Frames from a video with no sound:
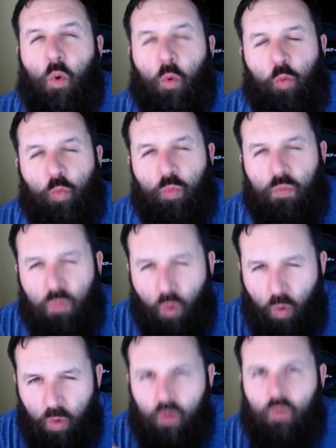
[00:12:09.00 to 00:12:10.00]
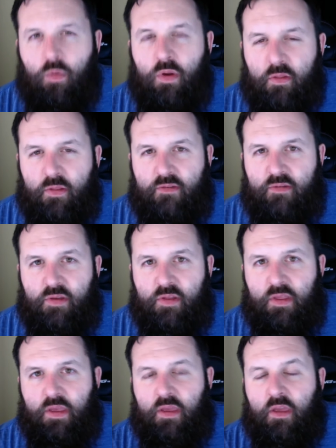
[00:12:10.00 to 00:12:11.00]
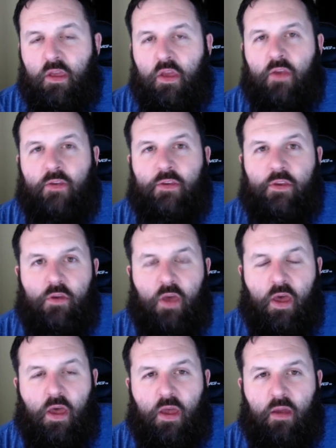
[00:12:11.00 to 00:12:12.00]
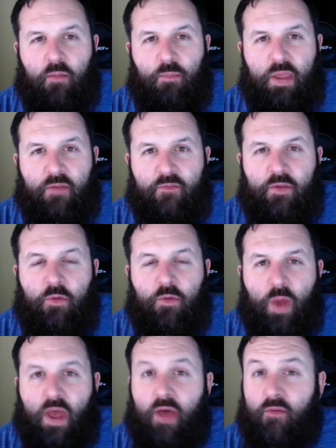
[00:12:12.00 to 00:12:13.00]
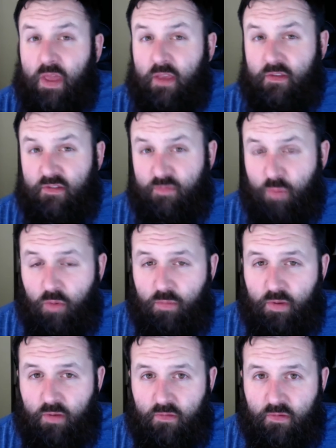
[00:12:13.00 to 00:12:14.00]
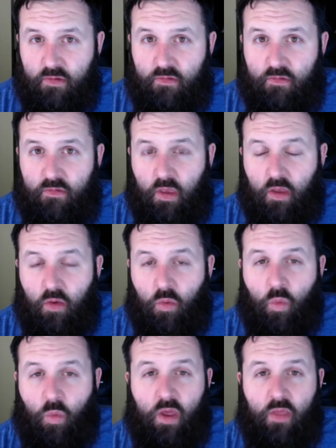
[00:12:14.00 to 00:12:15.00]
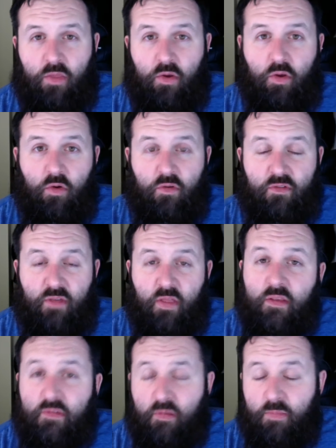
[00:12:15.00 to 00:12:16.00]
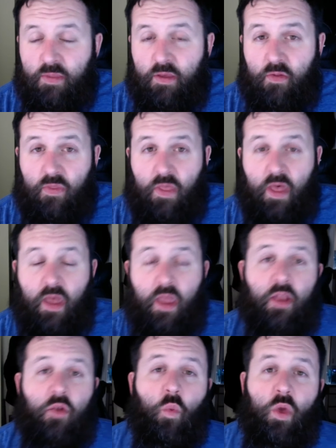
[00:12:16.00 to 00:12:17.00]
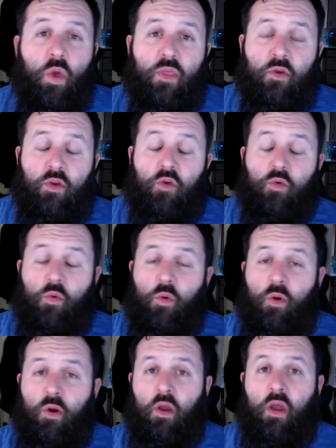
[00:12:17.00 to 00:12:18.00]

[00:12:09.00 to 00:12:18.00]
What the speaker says: More realistically, if you have a small business, whether you're selling something online, whether you're